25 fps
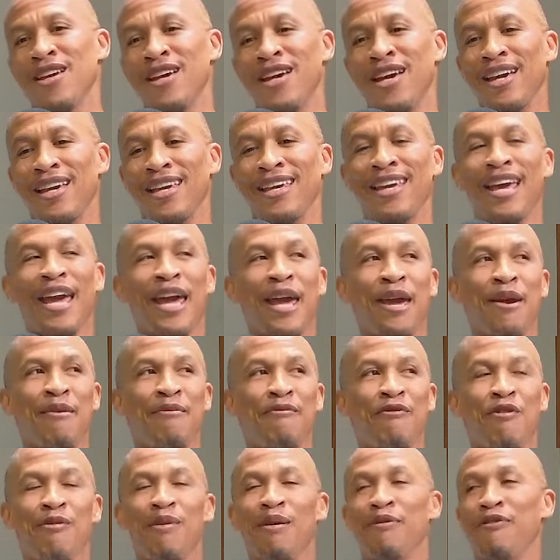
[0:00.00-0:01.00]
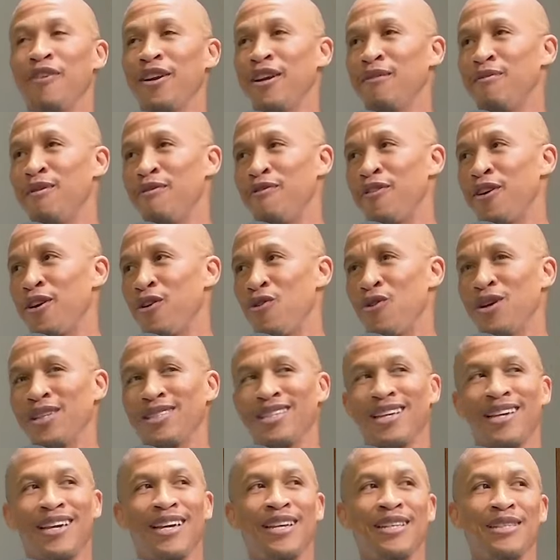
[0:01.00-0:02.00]
game for Bafana Bafana was
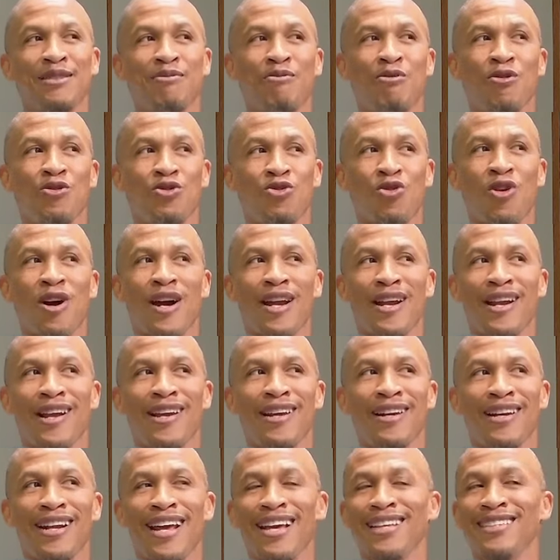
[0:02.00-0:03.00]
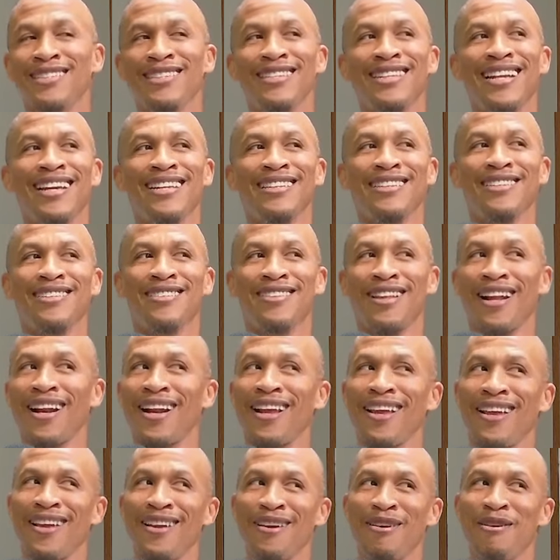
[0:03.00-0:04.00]
against Botswana in
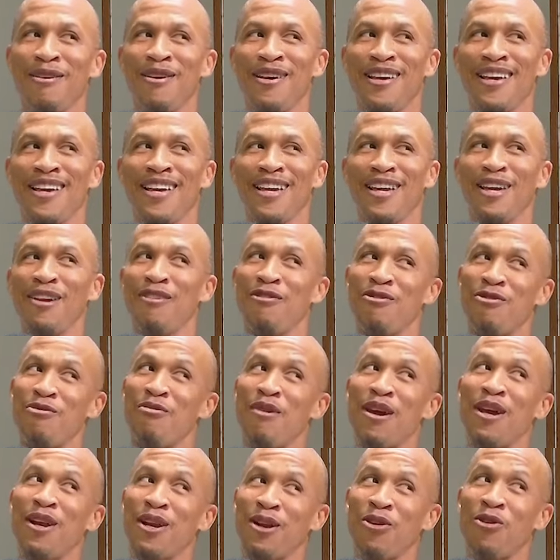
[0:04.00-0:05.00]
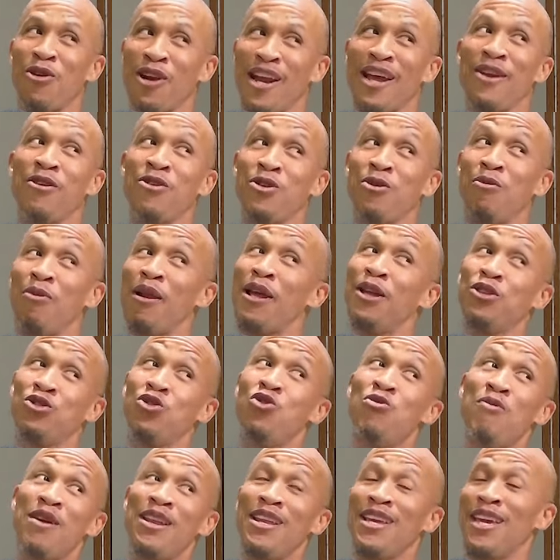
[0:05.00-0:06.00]
1993. Mm-hmm. If you may recall, I know you played too
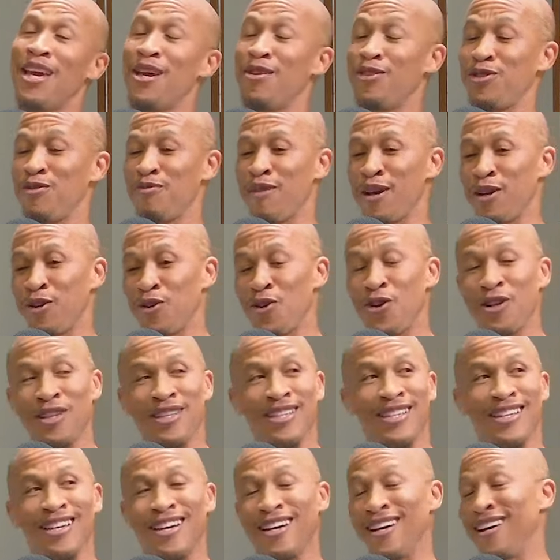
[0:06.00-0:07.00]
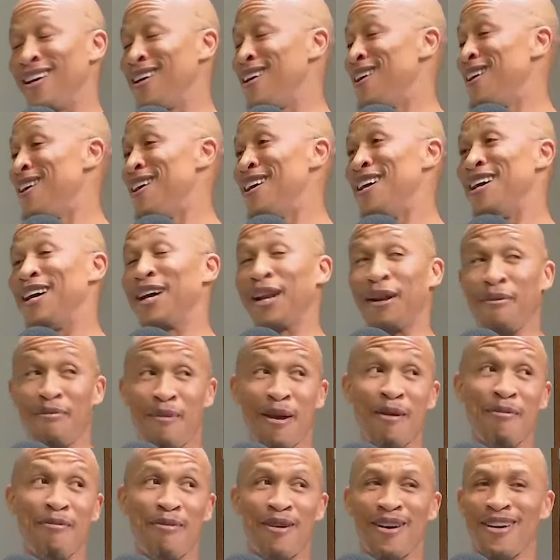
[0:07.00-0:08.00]
many games, you might not uh,
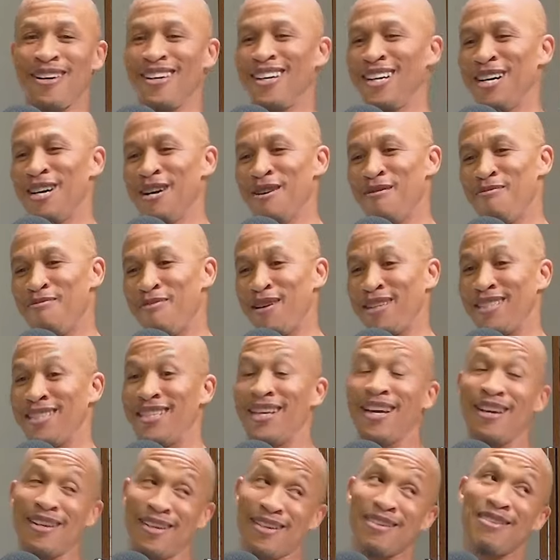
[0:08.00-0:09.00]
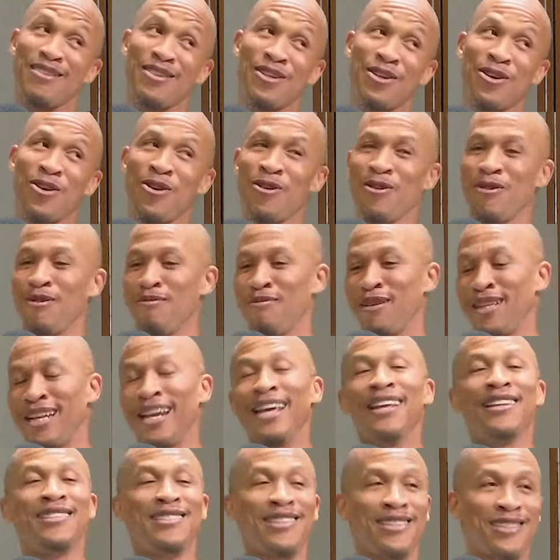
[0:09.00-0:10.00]
remember, Yes. but yeah, yeah, you know. But yeah.
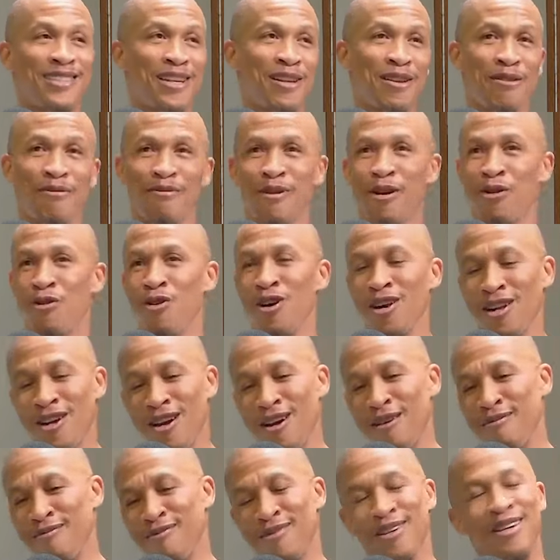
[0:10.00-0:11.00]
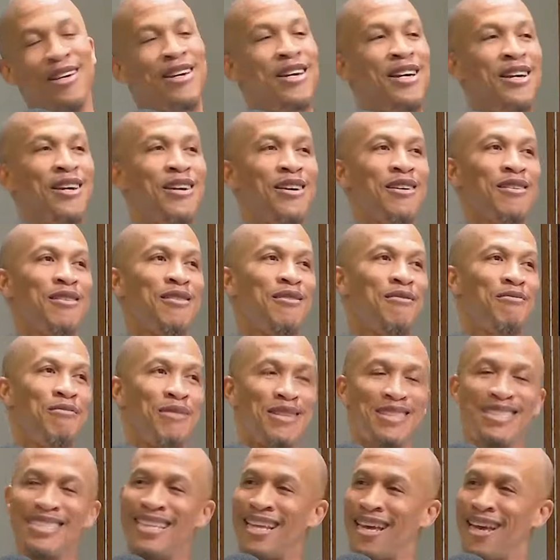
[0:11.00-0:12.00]
ladies and gentlemen, welcome,
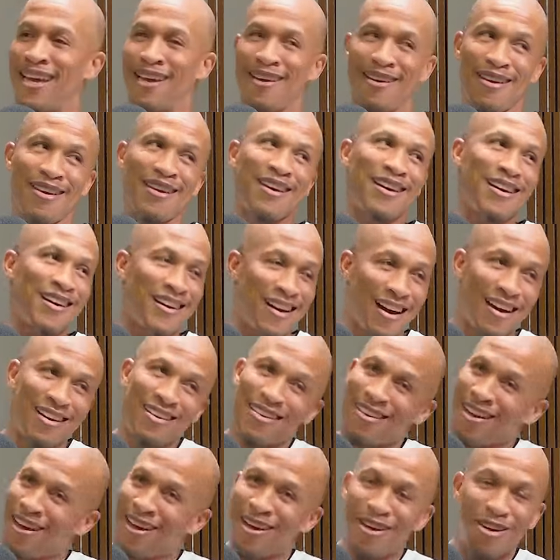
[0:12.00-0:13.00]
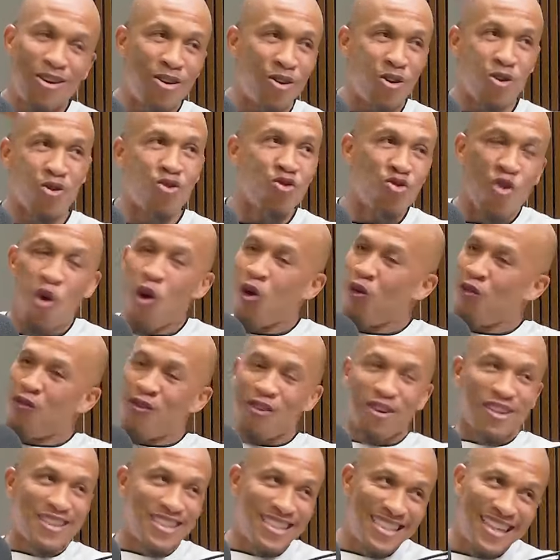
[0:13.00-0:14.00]
Mister Gardner Rudolph
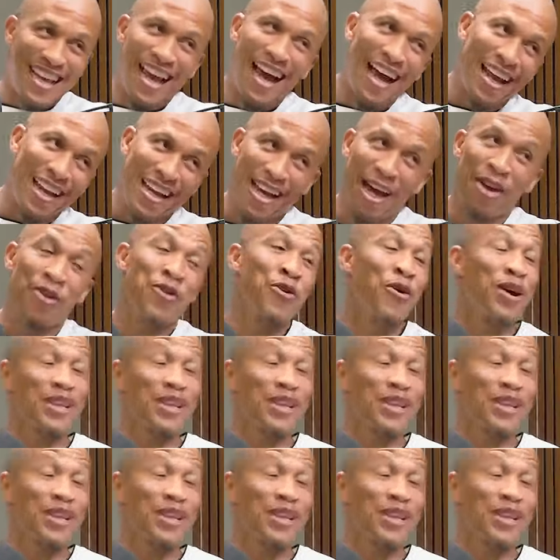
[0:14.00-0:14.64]
Seale. I don't know what